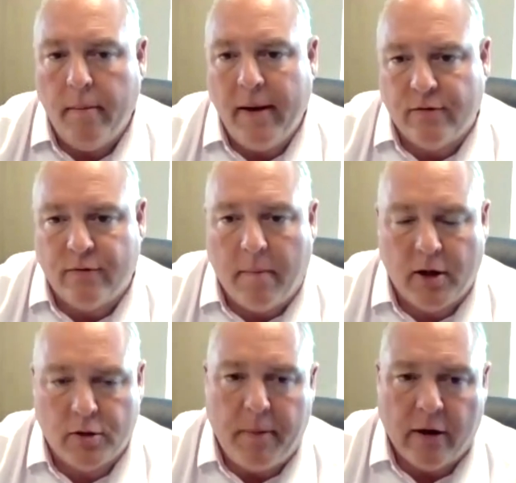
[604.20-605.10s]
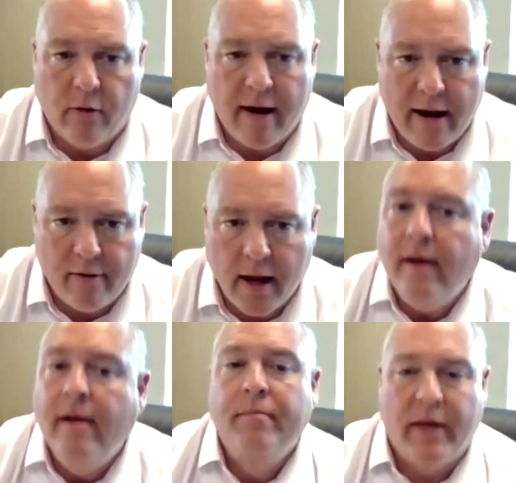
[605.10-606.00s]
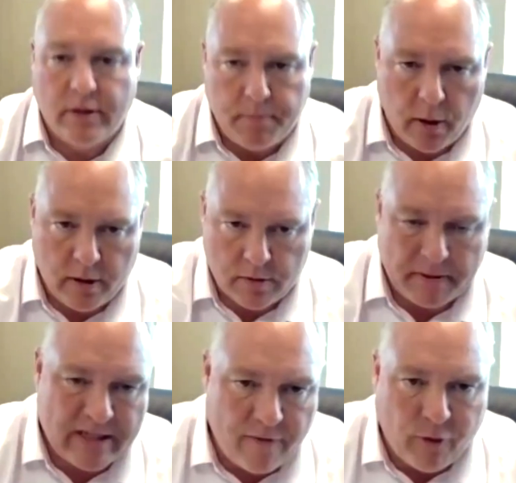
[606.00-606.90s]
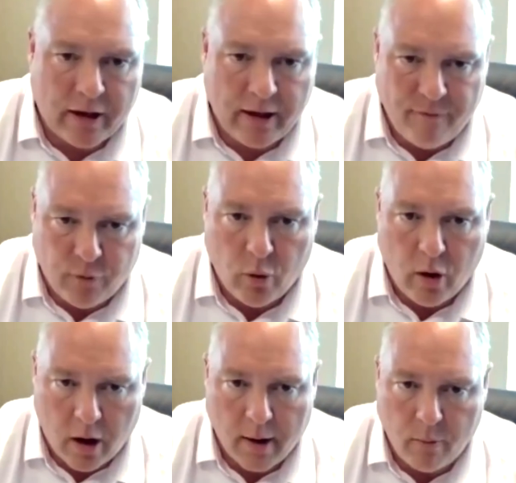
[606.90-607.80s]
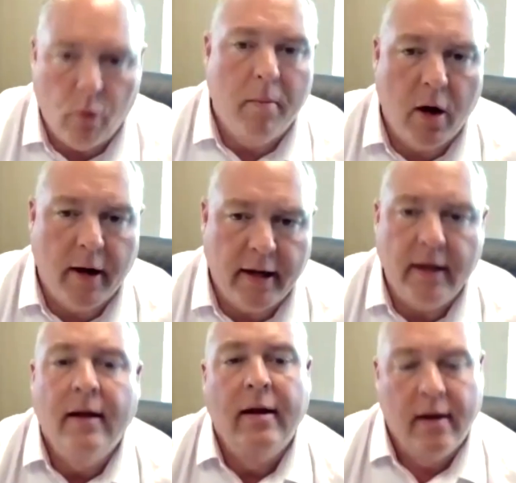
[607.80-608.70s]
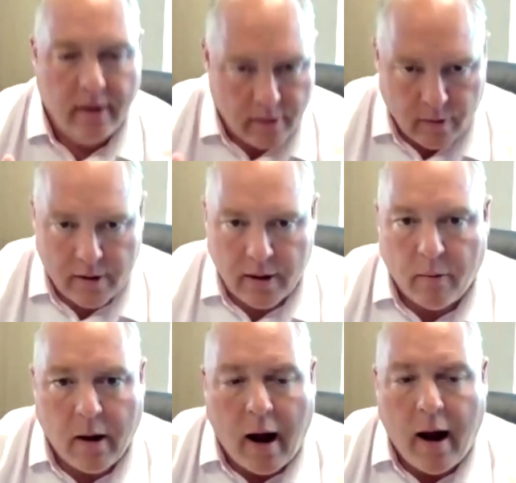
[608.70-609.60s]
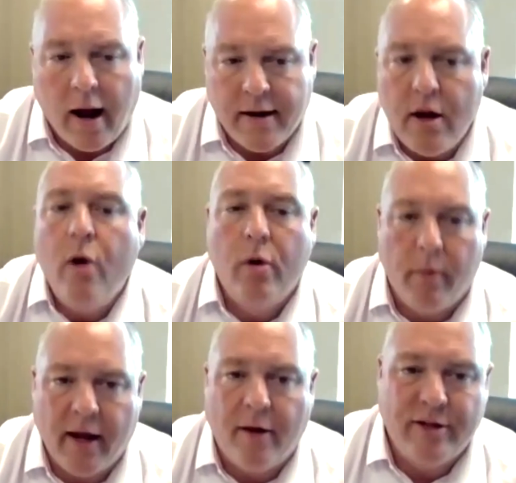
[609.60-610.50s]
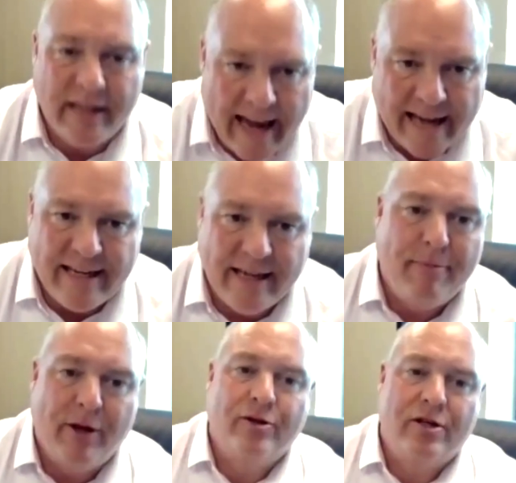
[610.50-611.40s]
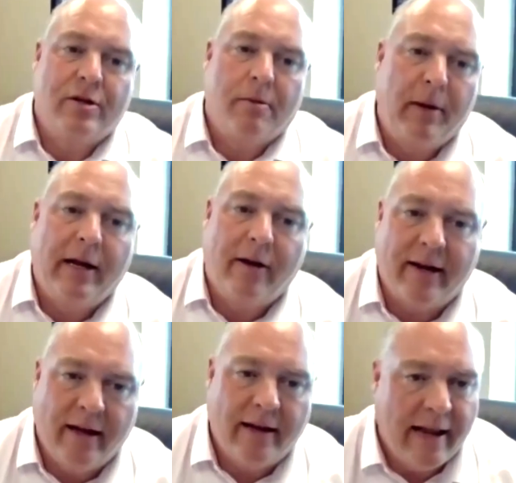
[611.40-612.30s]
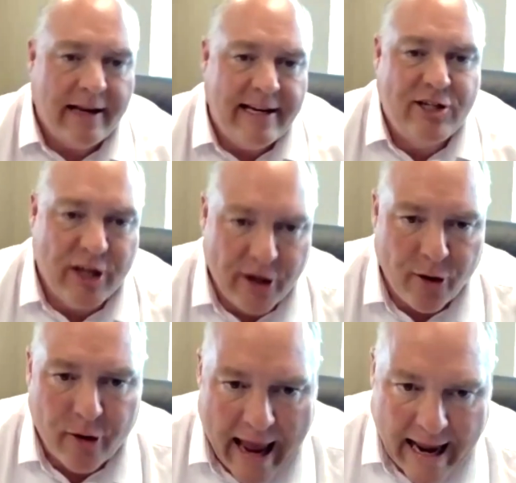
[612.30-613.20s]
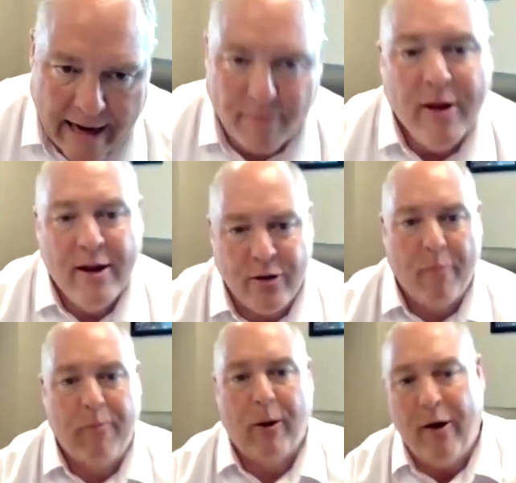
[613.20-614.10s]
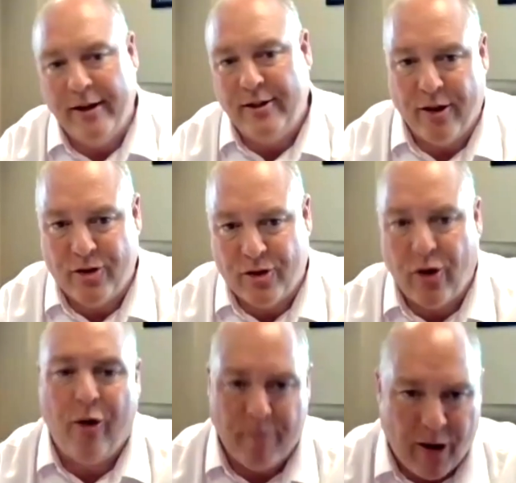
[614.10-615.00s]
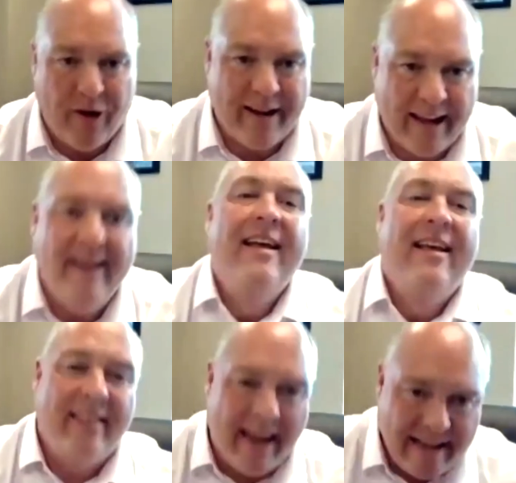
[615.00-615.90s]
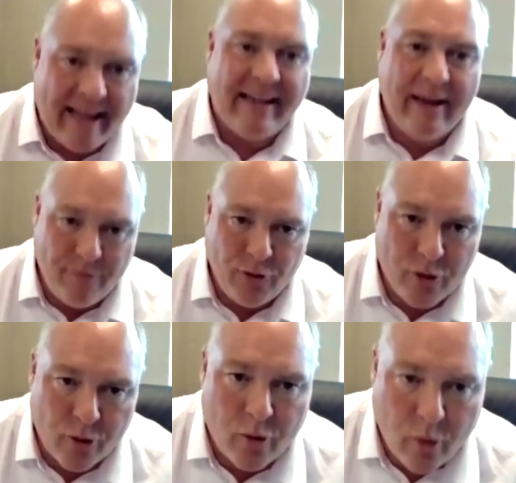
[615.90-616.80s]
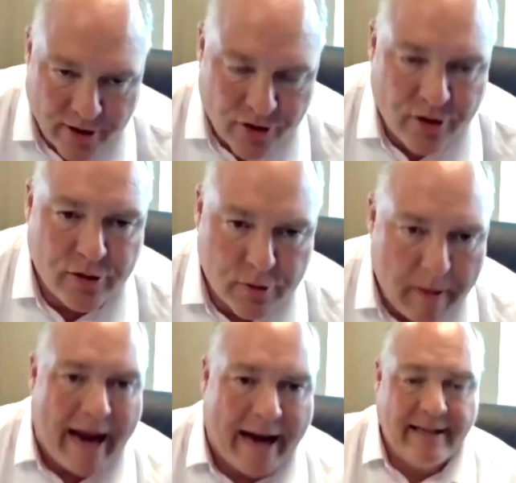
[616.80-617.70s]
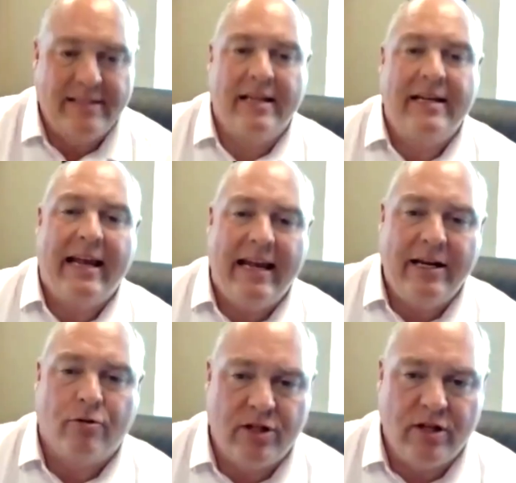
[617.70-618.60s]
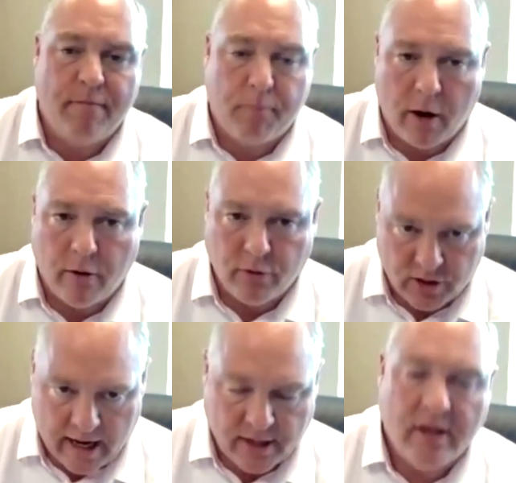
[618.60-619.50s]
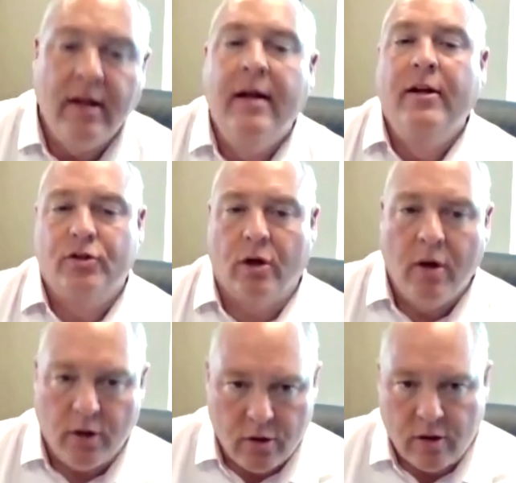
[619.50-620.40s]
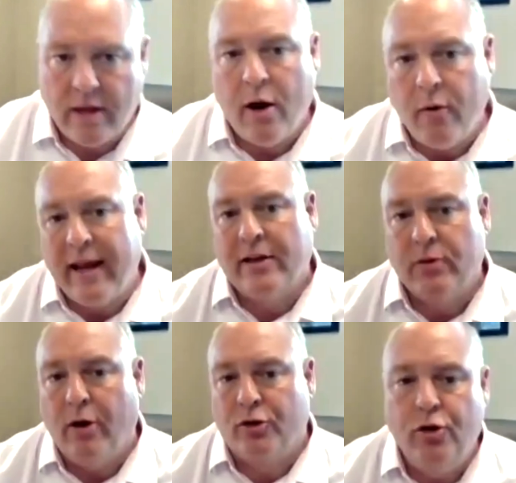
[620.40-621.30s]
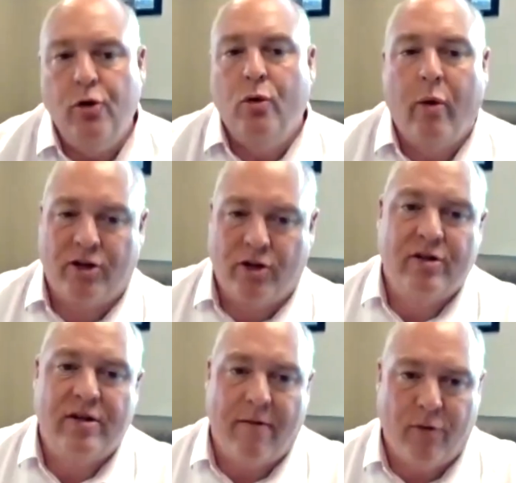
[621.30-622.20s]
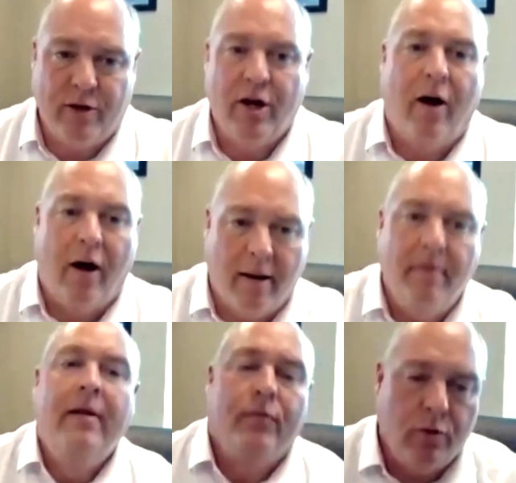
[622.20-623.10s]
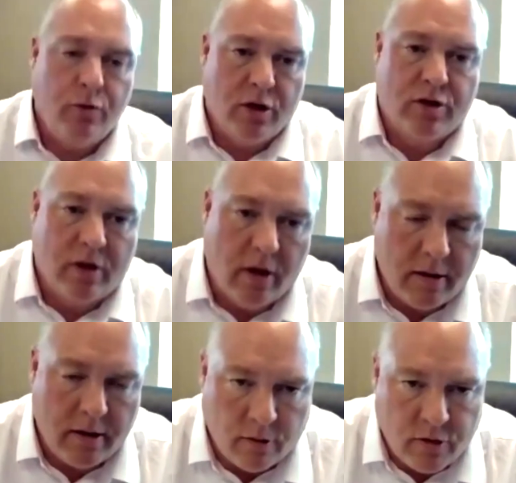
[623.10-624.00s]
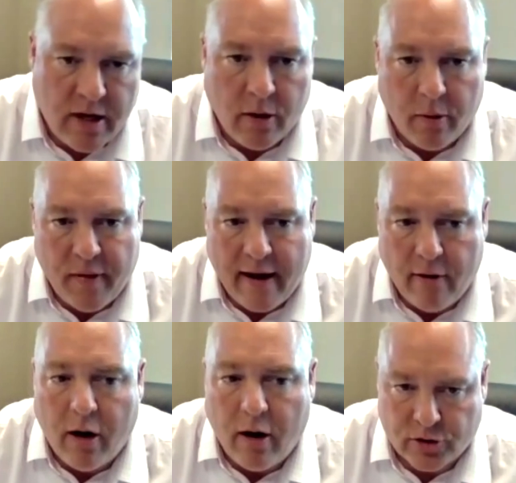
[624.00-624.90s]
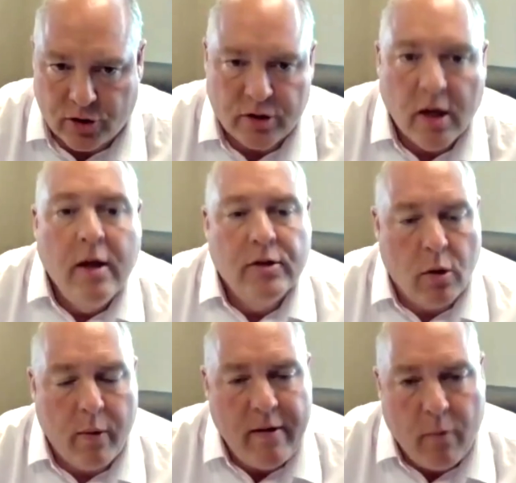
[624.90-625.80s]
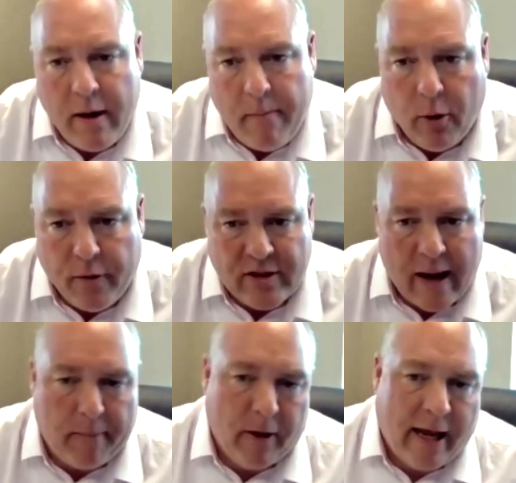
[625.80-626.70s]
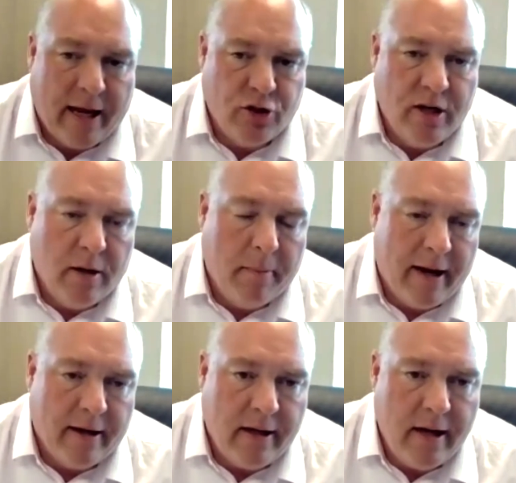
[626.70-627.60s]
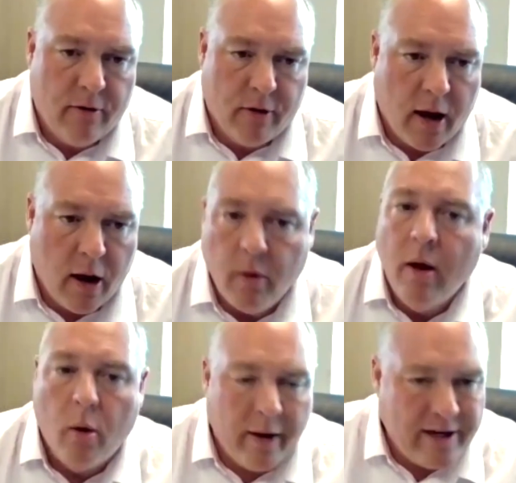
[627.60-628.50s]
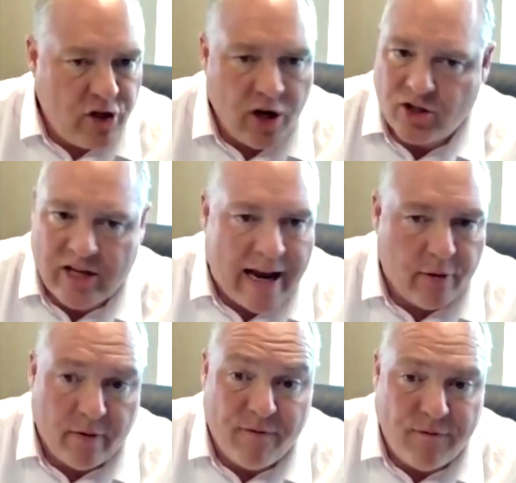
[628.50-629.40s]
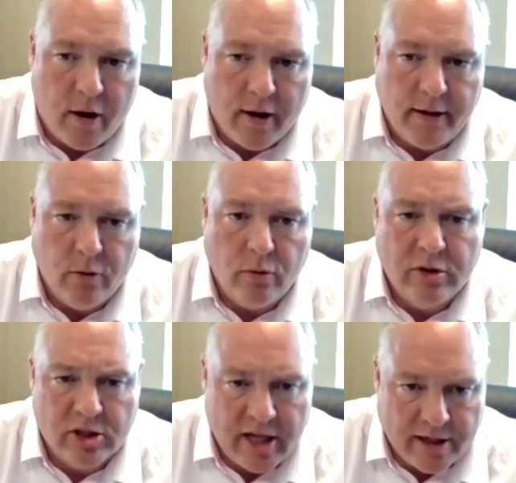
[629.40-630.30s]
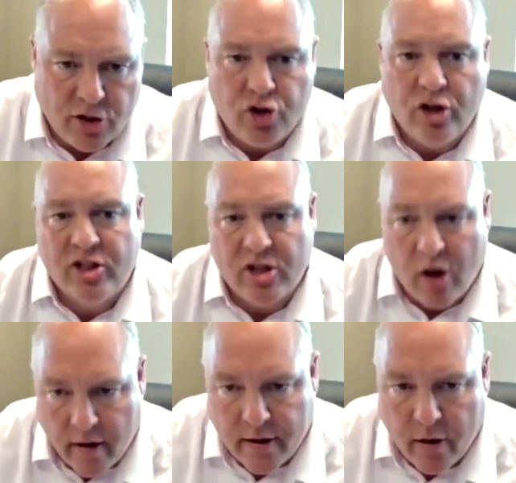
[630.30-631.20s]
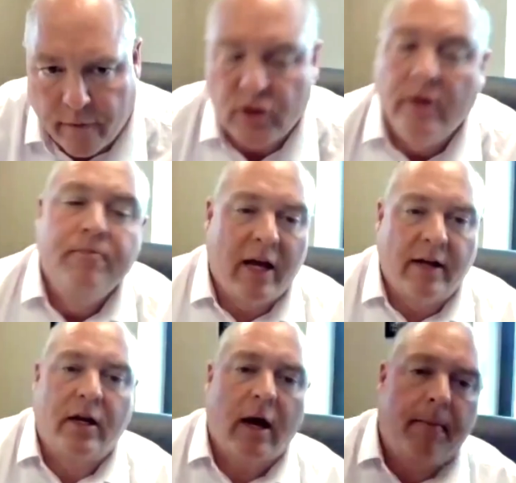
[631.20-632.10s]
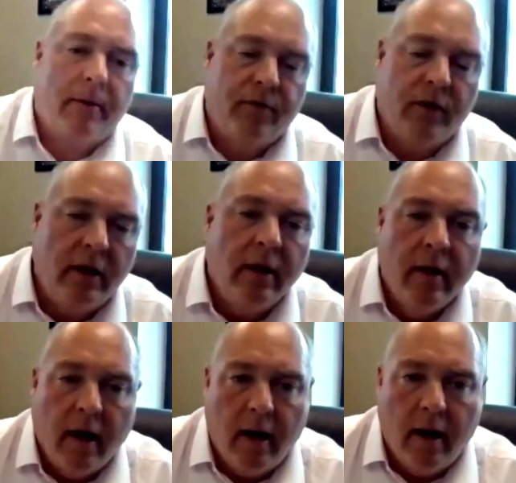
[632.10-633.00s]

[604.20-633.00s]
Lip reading: permit is for a much bigger area. It's put specifically for high wall mining. You know, I know that we're going to get it because it's a bit like a listing on AIM. You apply to the stock market, they then give you your questions back, and it's an iterative process. So they don't get to ask new questions every time. You just, you know, deal with their answers. So we put this application in about a year ago. We're just down to final signature sign-offs, and a couple of the